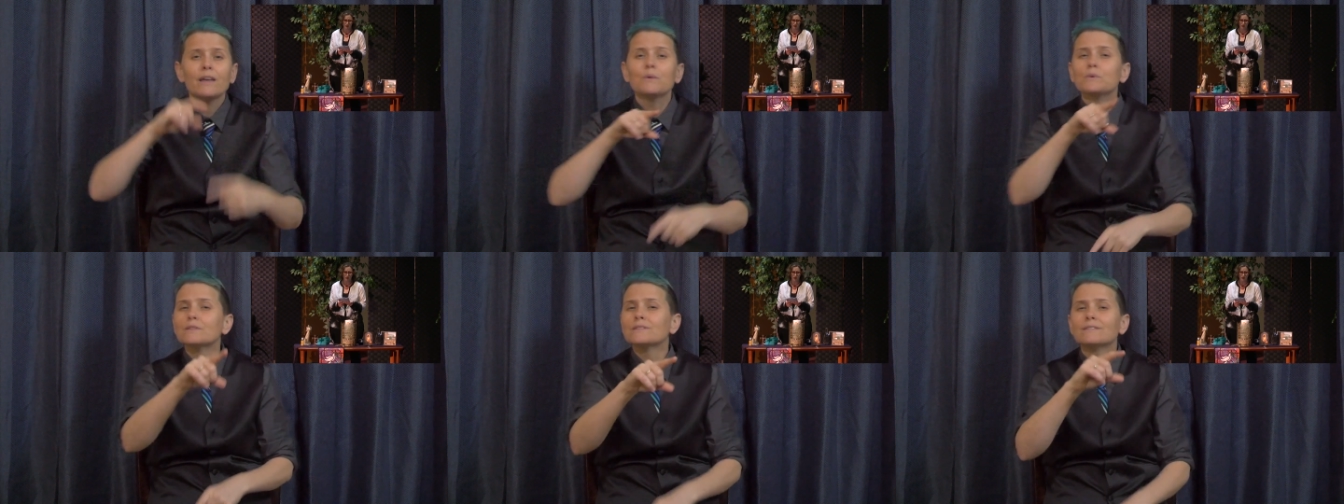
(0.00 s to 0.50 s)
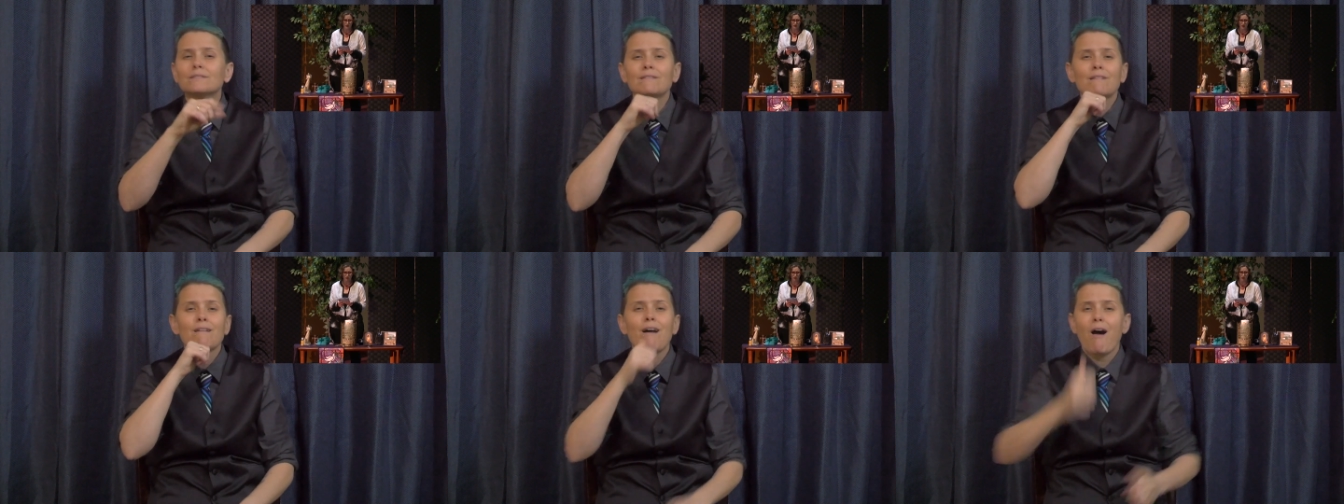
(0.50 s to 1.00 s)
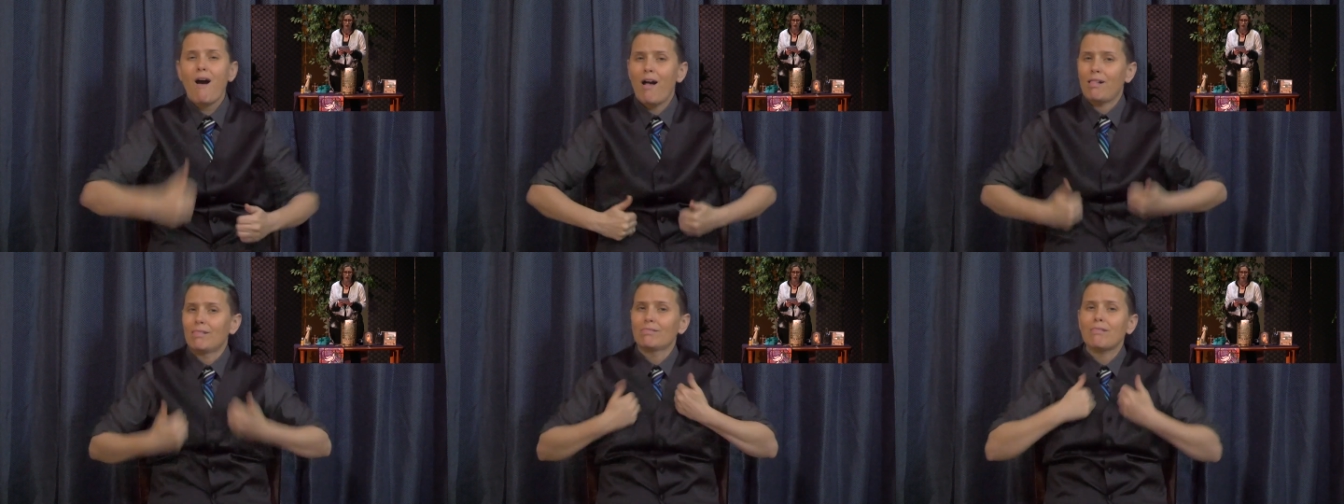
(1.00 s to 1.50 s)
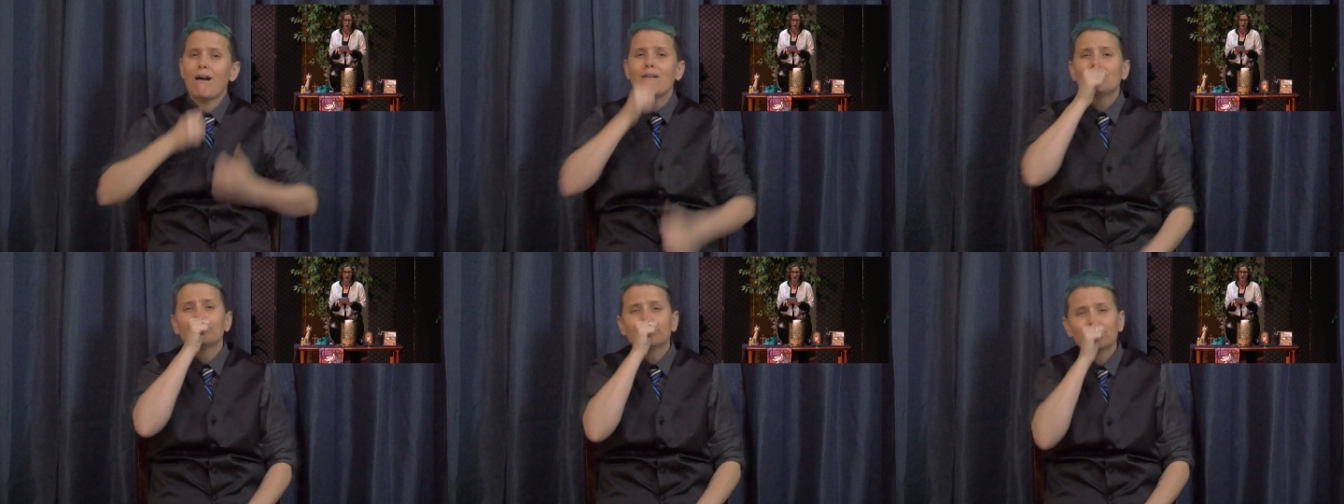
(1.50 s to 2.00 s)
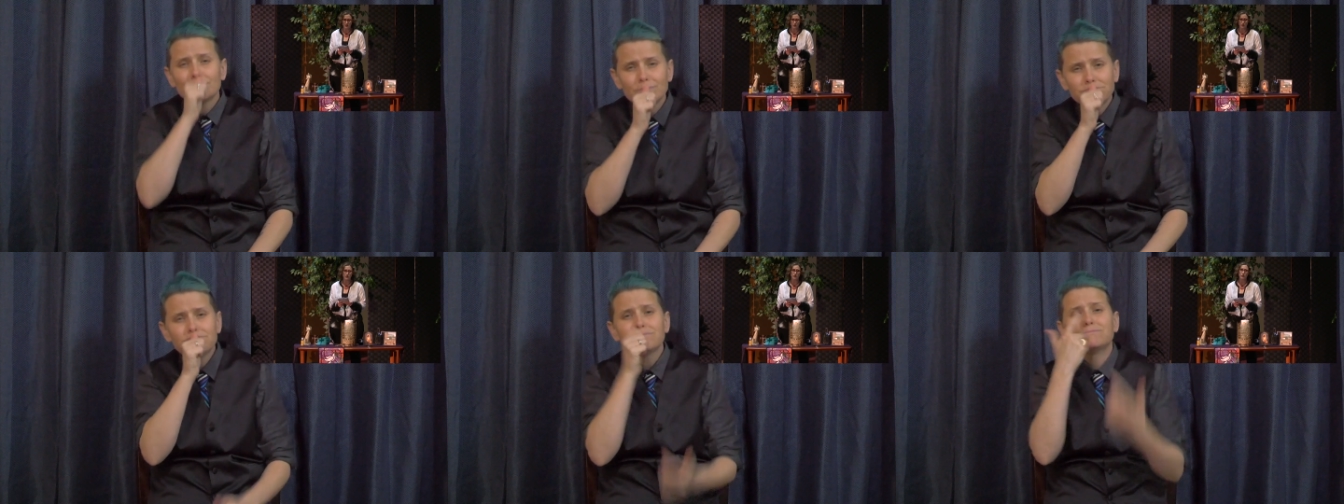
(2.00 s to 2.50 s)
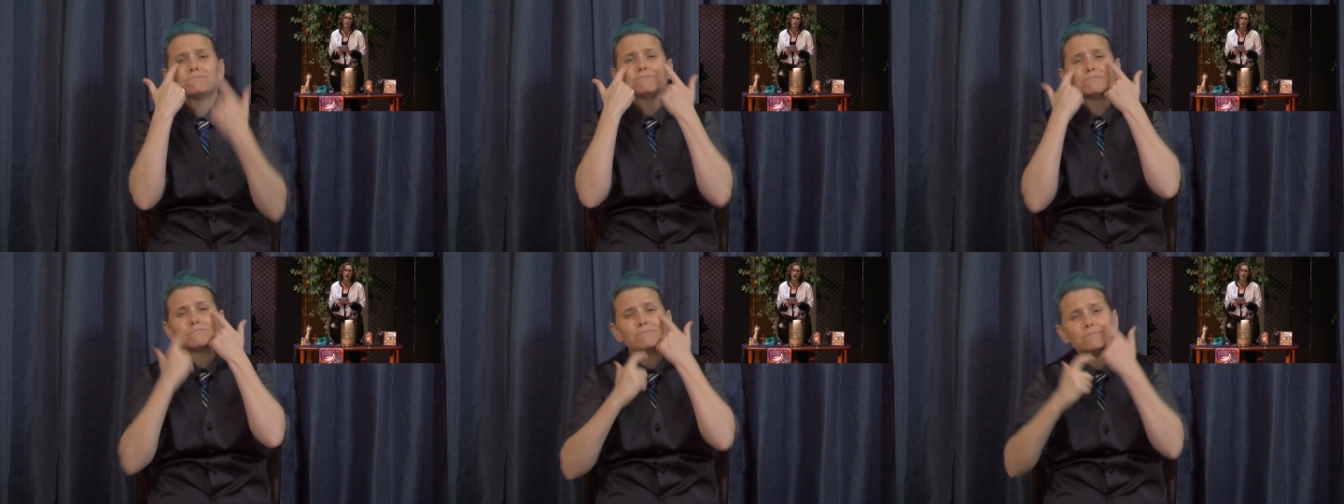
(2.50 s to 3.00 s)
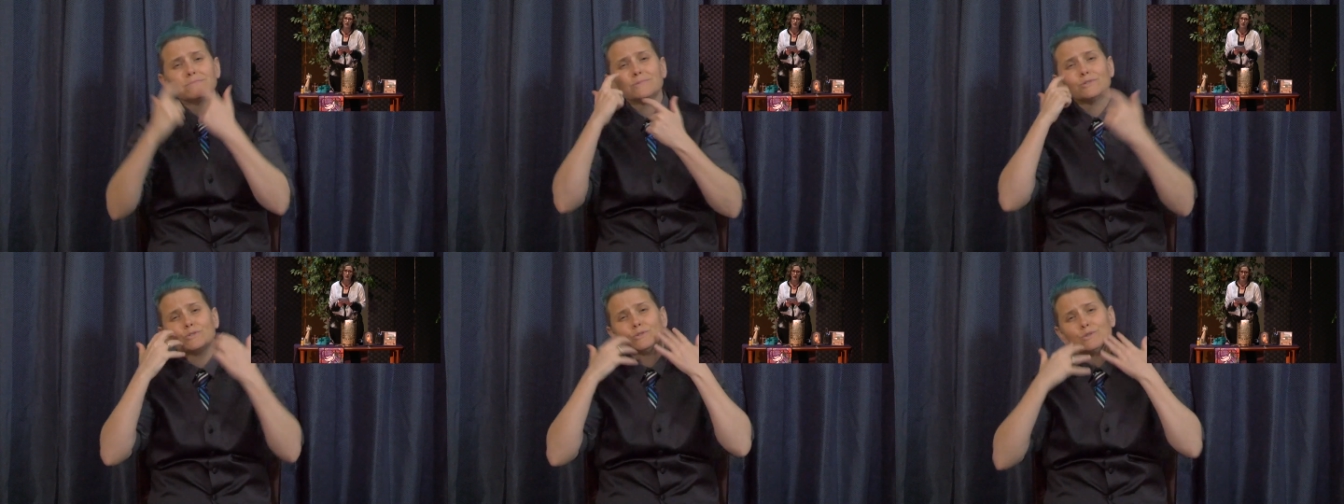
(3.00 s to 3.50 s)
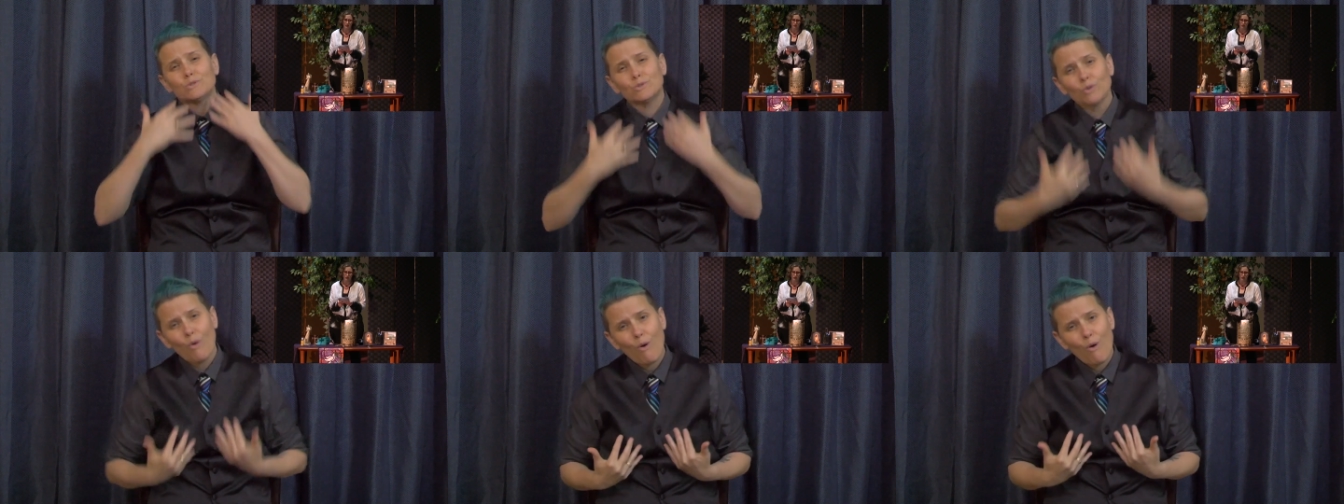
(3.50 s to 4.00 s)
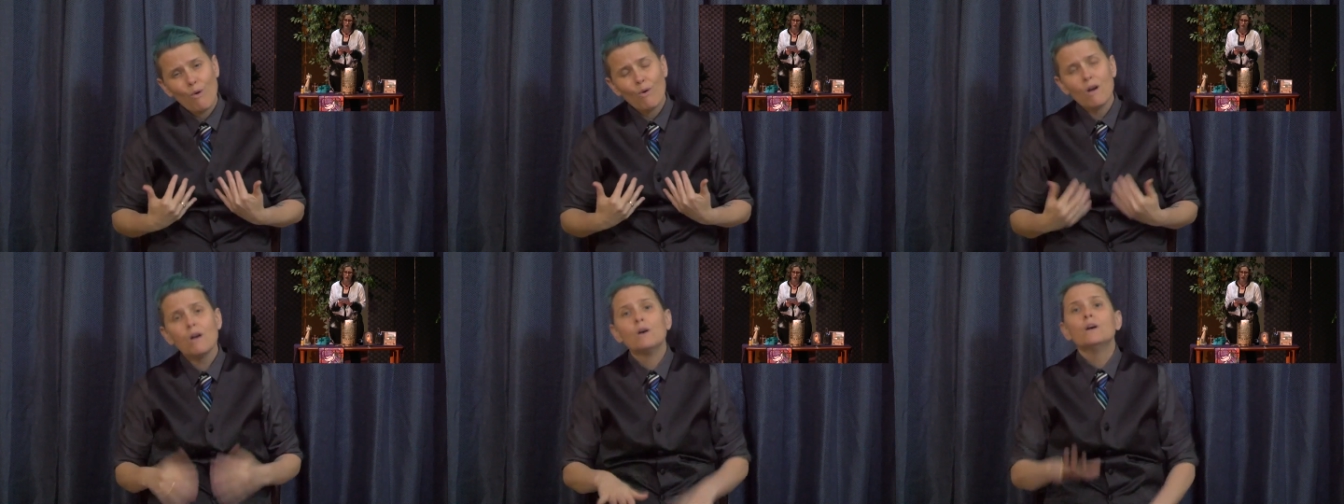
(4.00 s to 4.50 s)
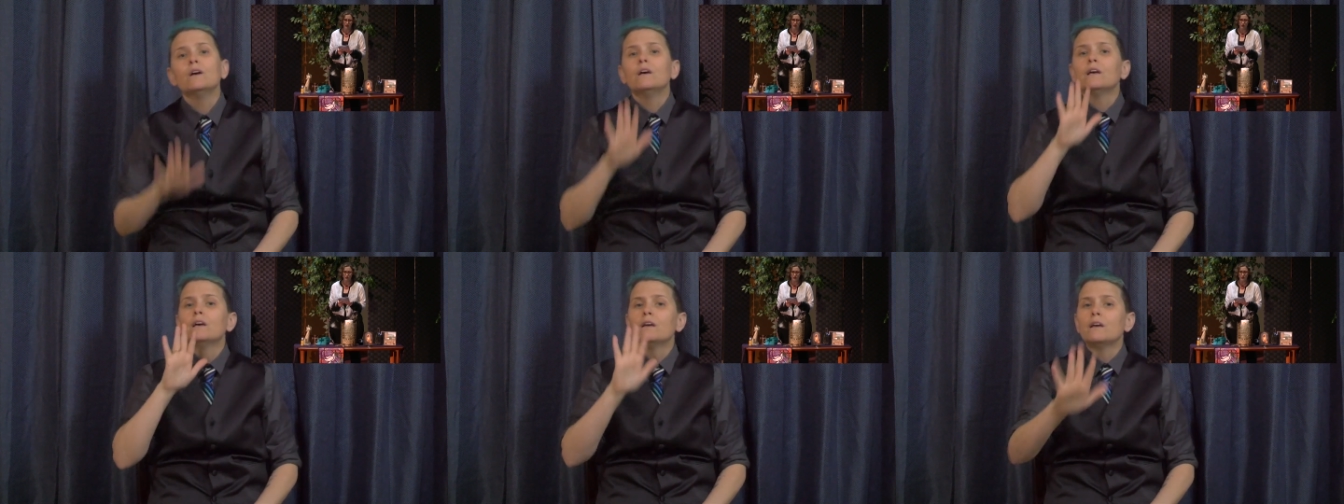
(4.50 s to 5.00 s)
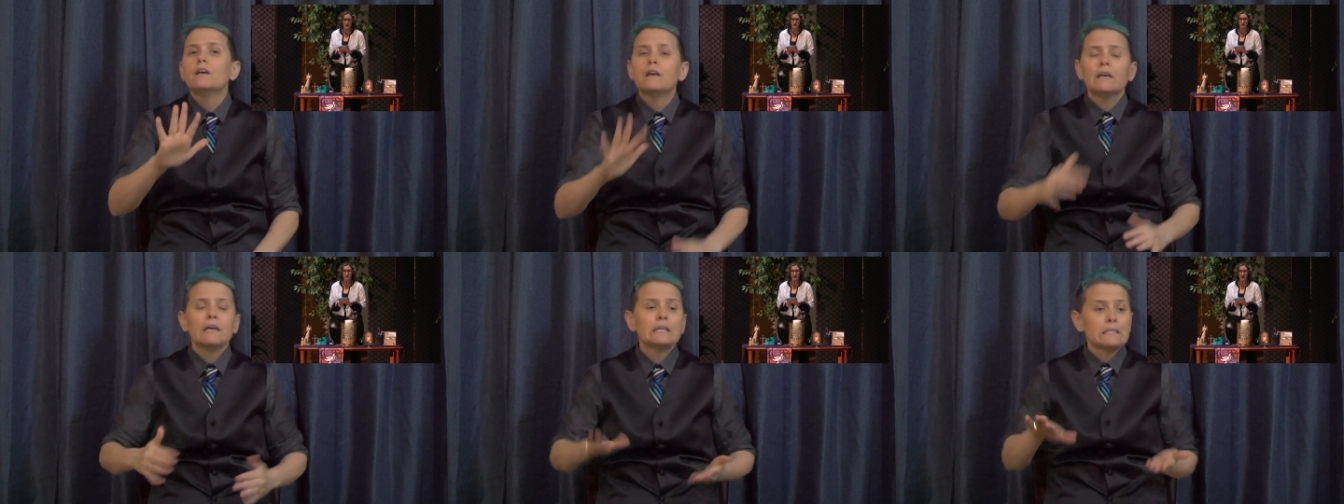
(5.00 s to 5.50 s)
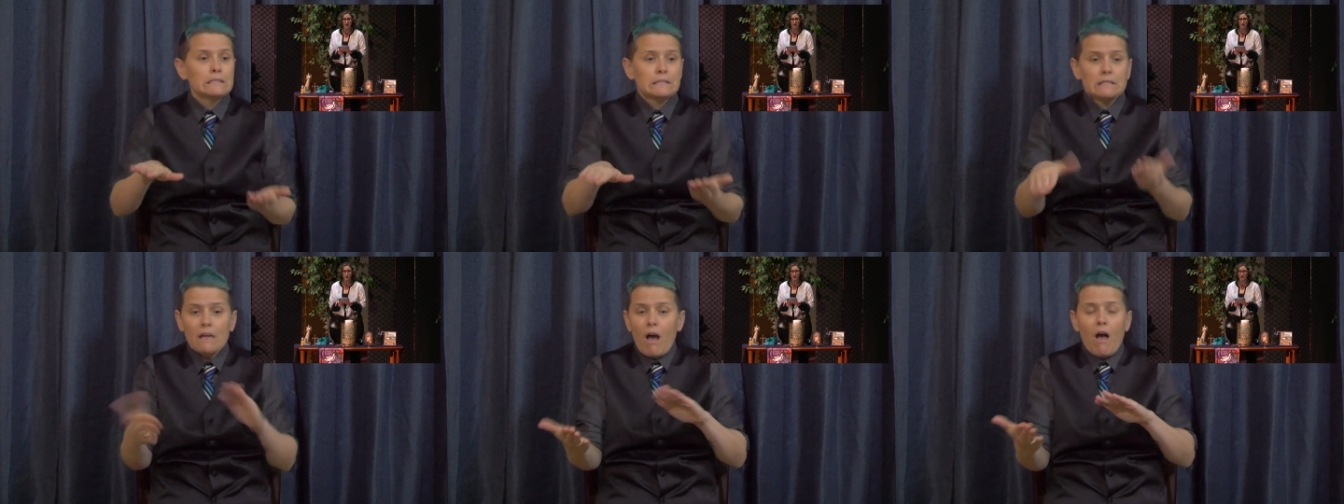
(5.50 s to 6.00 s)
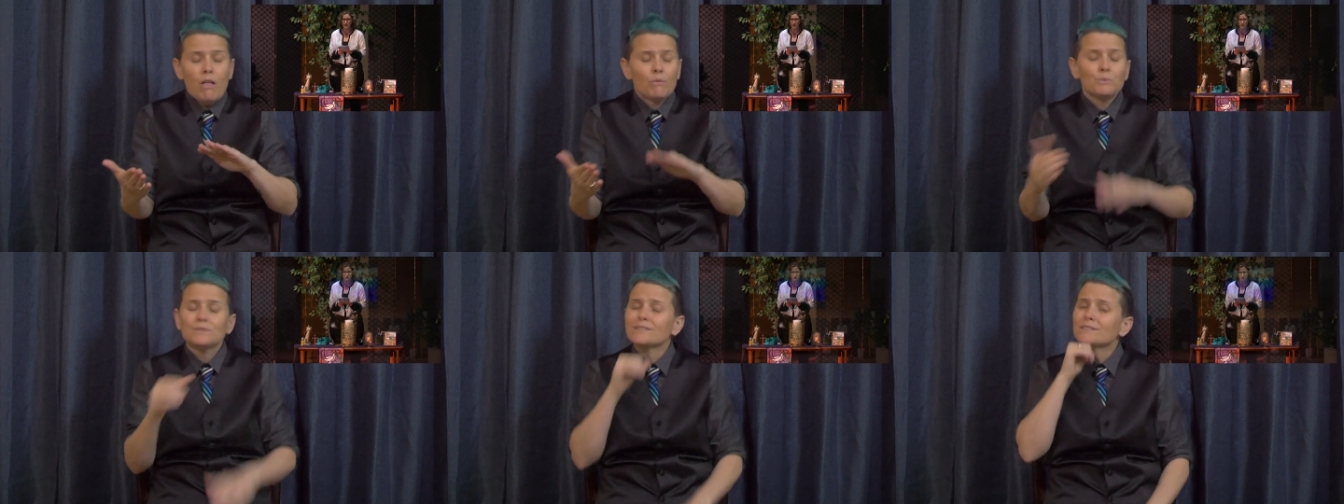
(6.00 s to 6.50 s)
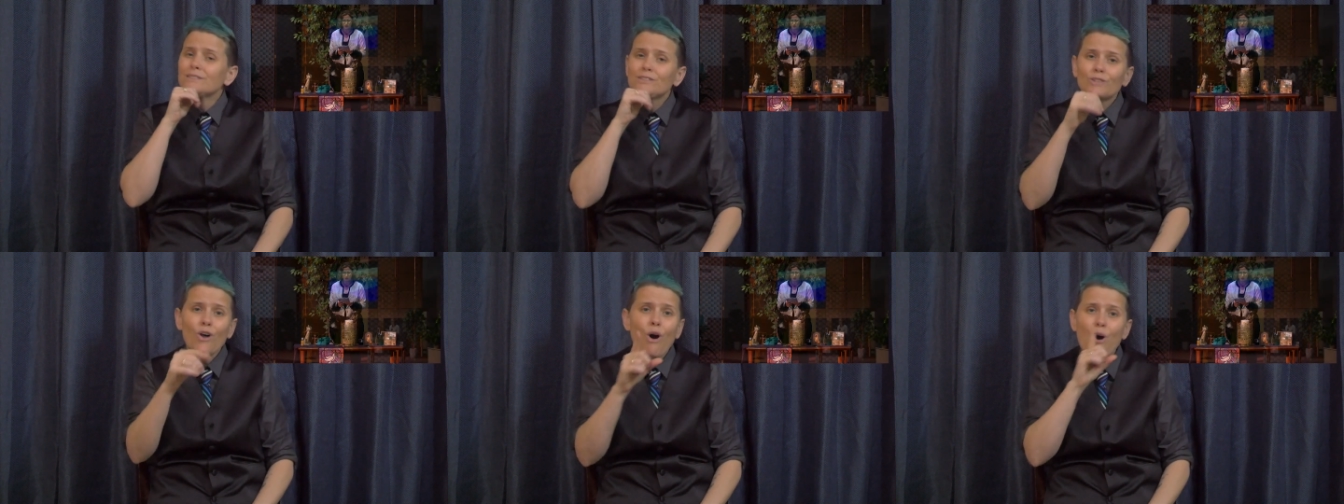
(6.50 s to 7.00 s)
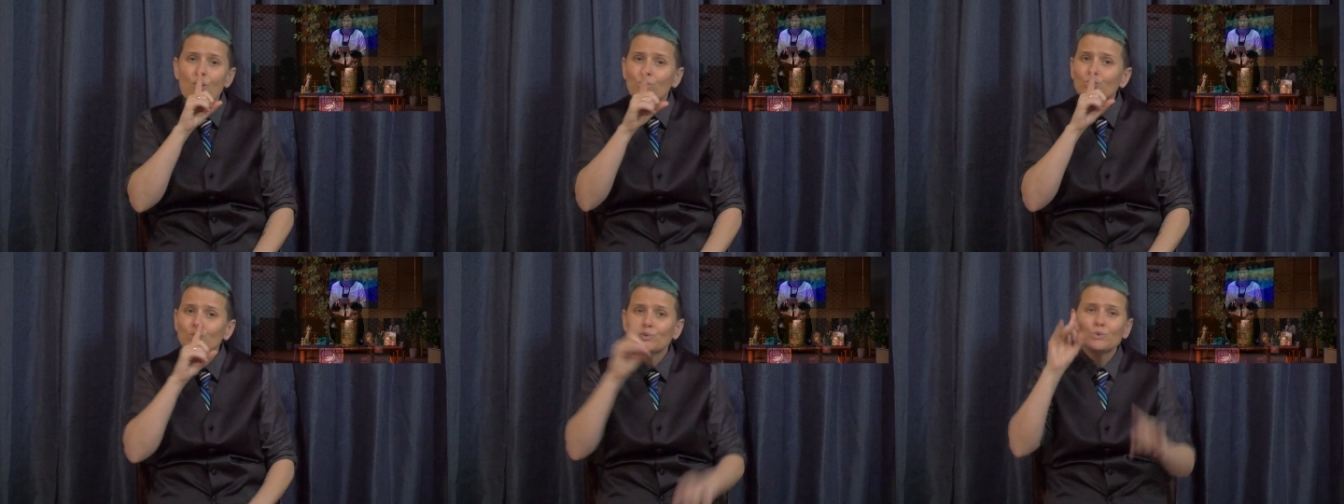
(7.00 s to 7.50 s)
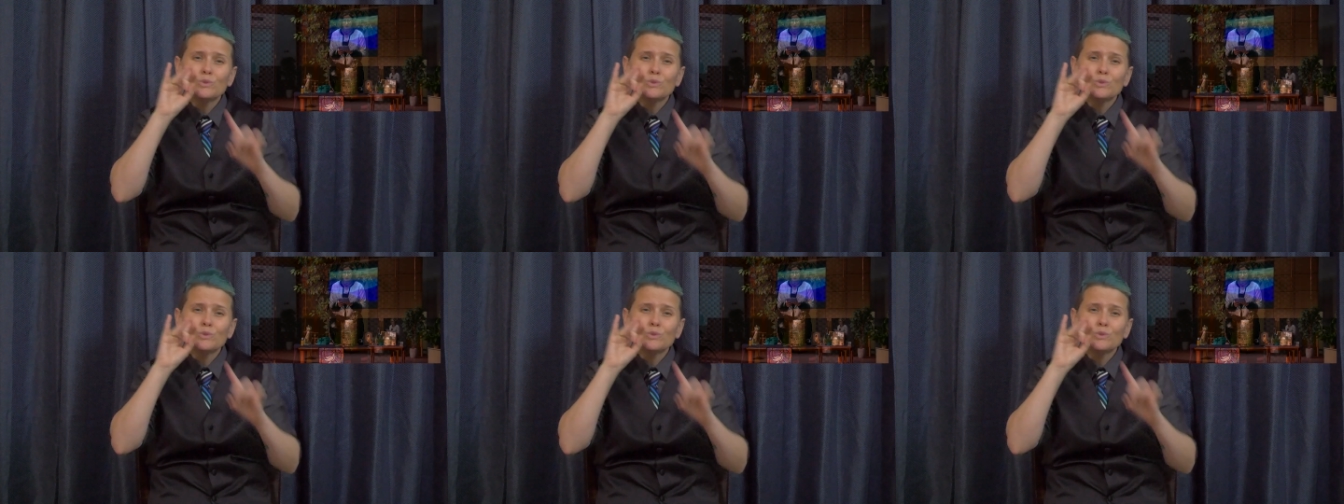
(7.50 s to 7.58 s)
Though he suffered, his was no tragic life. Even his death was not truly tragic,